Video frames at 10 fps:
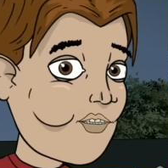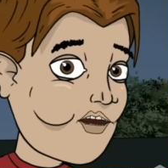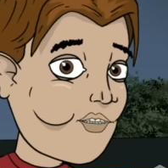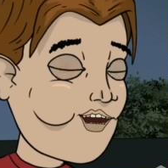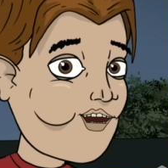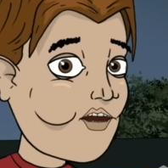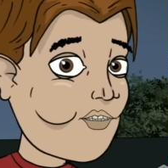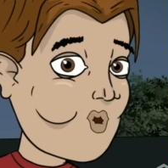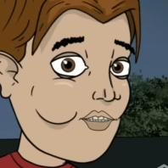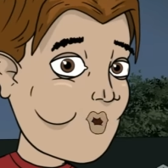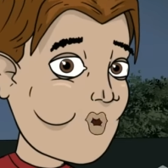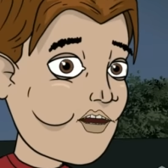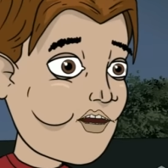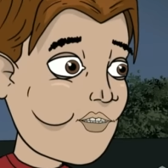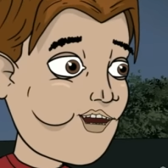How about we go check out
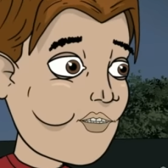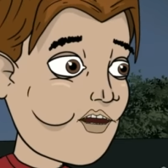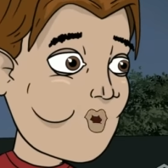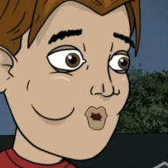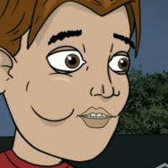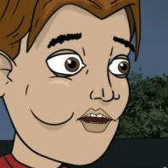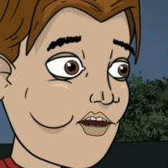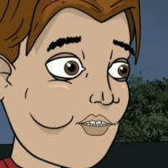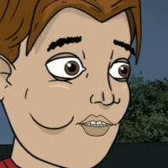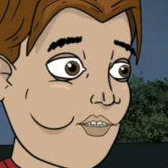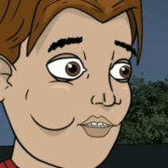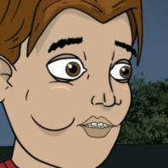his truck when he's not around?